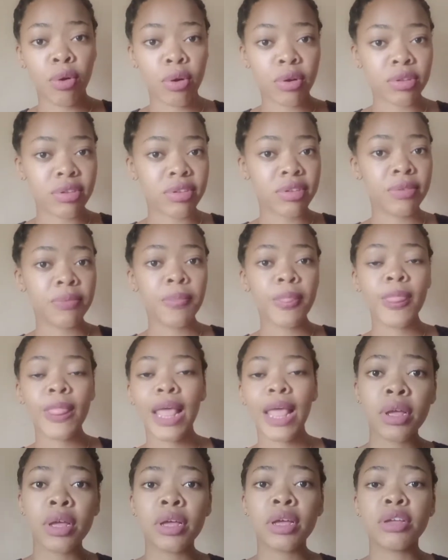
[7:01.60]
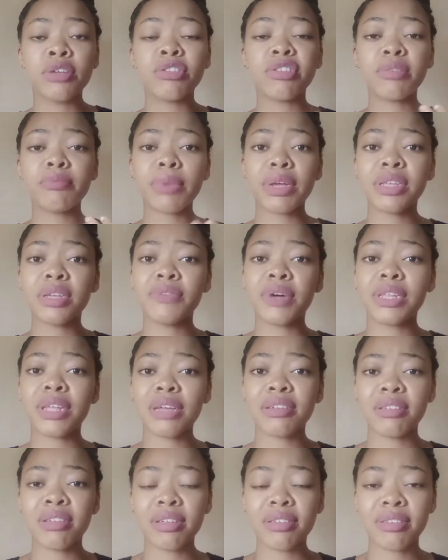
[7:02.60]
cons. Using myself
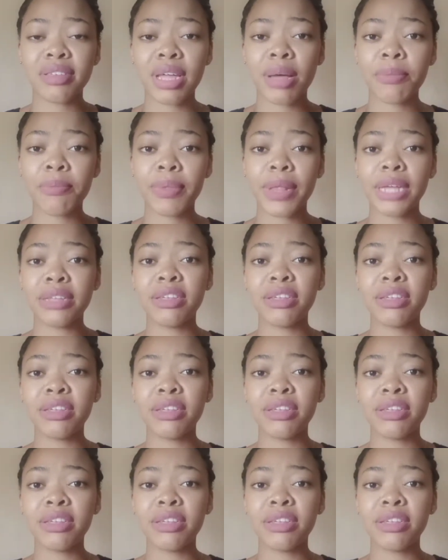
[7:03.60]
as an example,